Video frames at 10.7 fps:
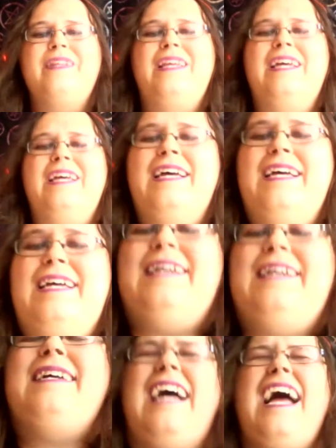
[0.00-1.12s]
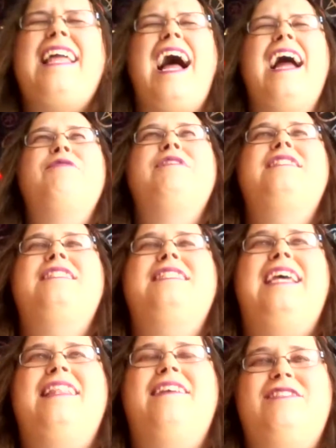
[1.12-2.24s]
I, I would
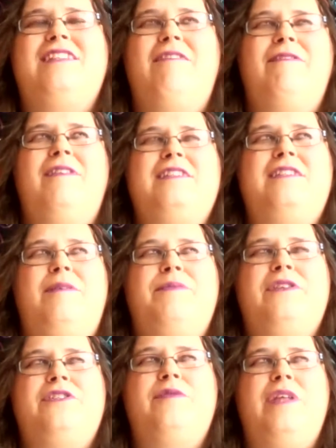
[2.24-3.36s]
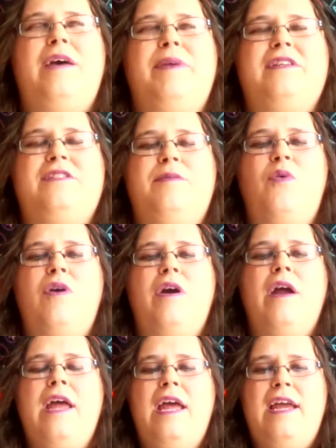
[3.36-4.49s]
say there's definitely something to that because the
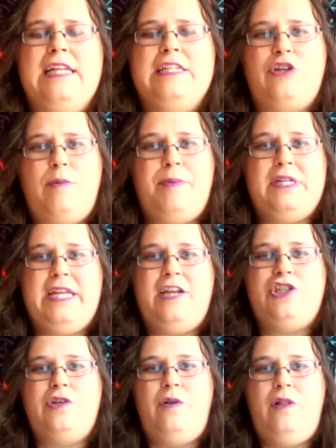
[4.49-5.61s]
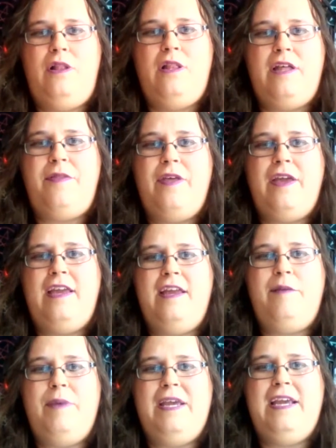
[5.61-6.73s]
more interpretational a thing
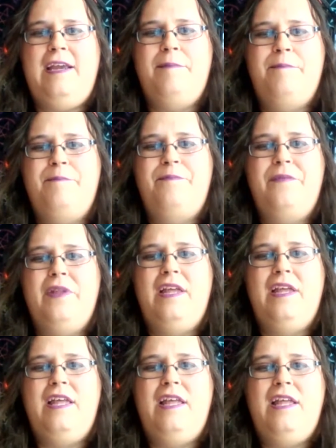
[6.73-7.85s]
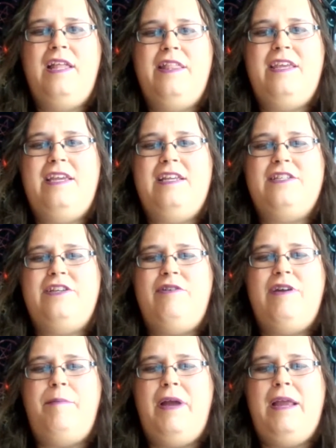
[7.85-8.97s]
can be, the easier
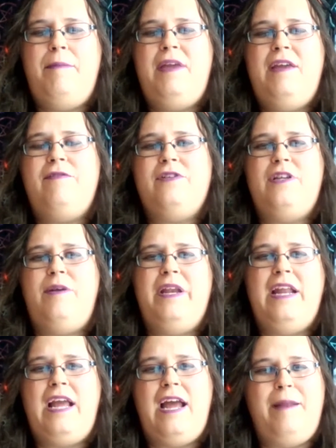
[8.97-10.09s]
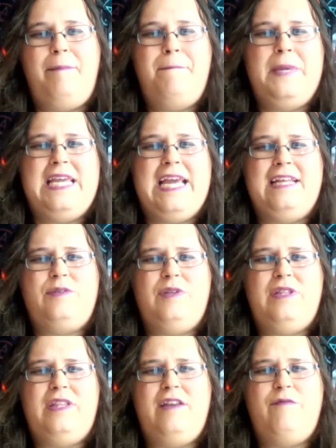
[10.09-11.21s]
it might be for somebody to kind of BS
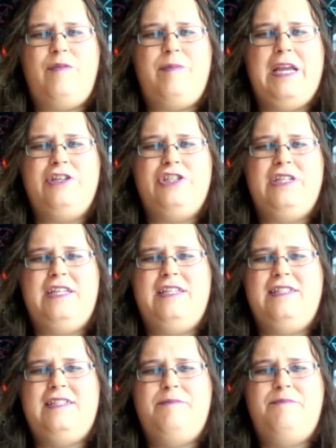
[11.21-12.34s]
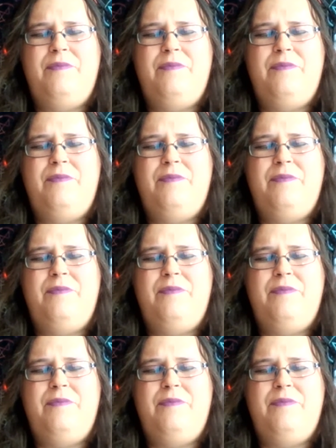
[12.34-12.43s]
what the information is.